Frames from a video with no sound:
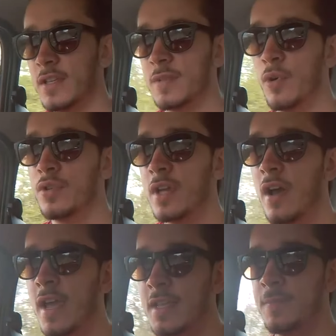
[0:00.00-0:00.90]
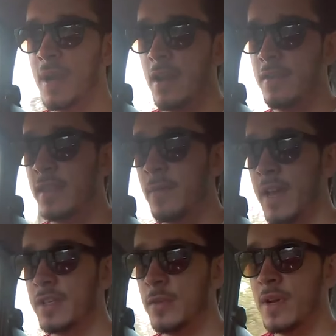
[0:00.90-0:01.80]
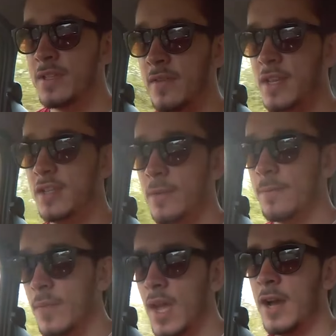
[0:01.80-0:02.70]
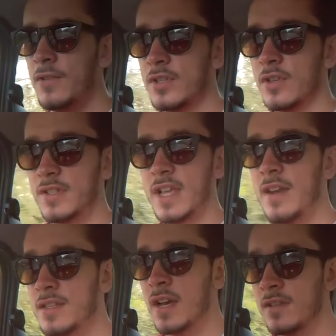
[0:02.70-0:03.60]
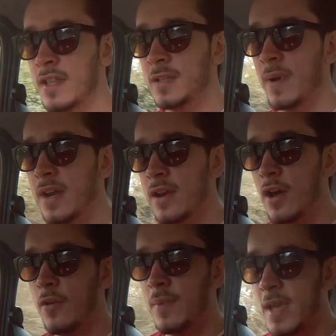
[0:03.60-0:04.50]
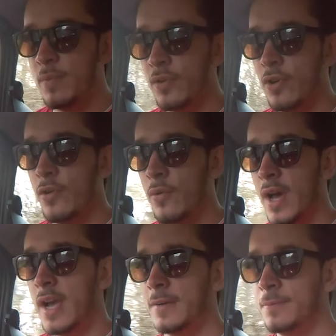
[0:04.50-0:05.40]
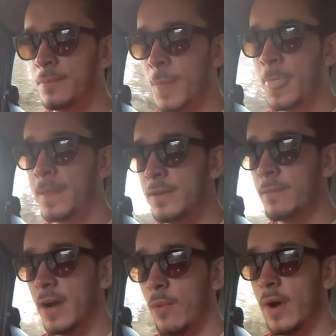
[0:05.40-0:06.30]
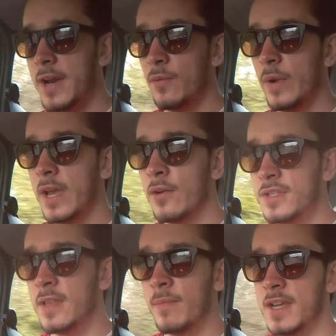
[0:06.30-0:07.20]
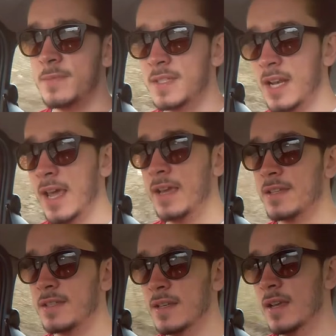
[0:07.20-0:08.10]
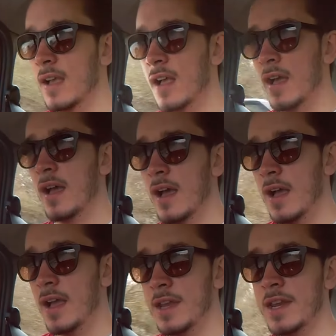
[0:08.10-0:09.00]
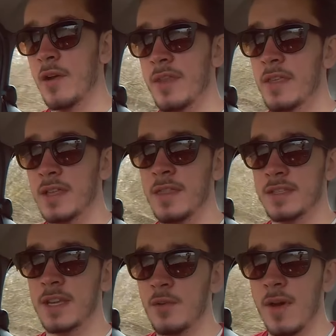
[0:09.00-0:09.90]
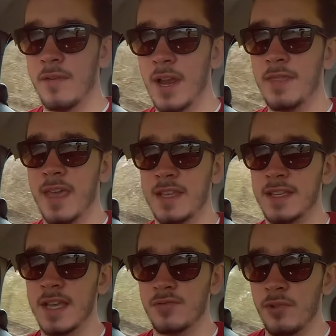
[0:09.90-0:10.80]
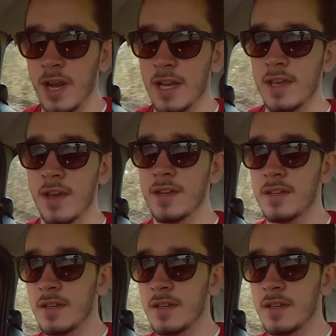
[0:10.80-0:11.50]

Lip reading: Small tyres, but I don't think that makes too much of an issue. I've just got standard tyres on this, but I know people who you can buy wider wheels and then buy some slicks, and you know, in the sunny weather like this, it gets really good.